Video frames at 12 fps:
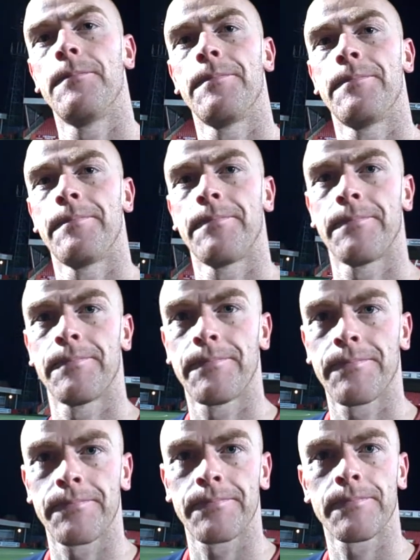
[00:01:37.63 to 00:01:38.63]
Yeah,
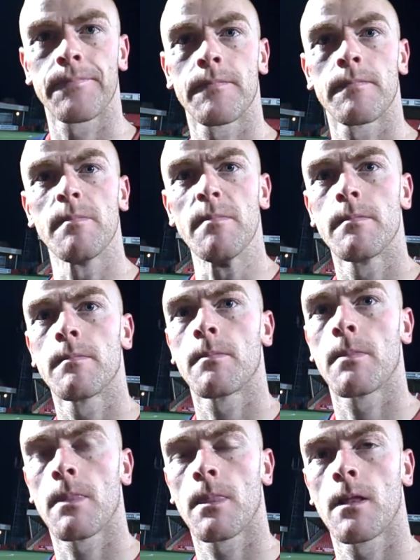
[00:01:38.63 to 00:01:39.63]
what's it like in there in
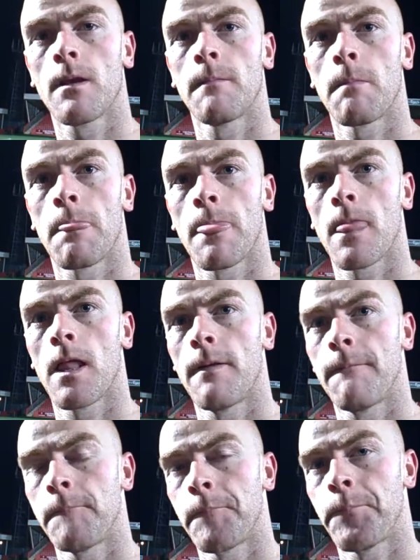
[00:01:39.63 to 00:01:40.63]
terms of the new players coming in? Has
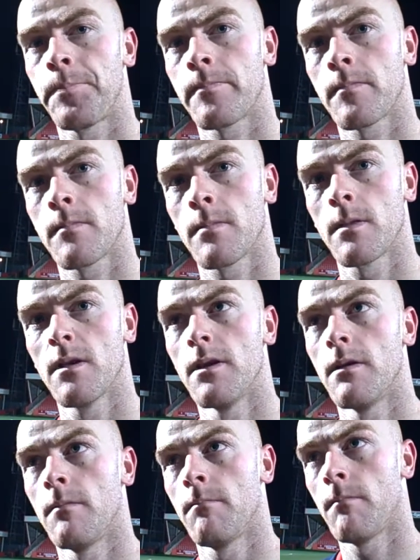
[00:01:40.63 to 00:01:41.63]
everyone everyone settled in
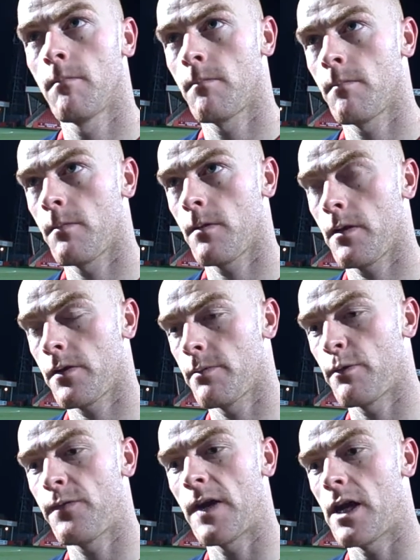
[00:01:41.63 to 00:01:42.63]
quickly? And, and to
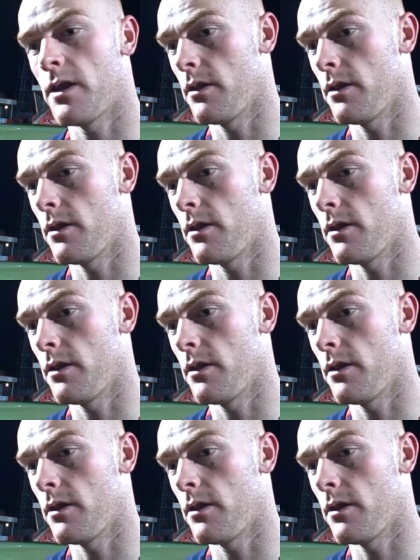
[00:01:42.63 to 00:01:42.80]
yeah. be fair,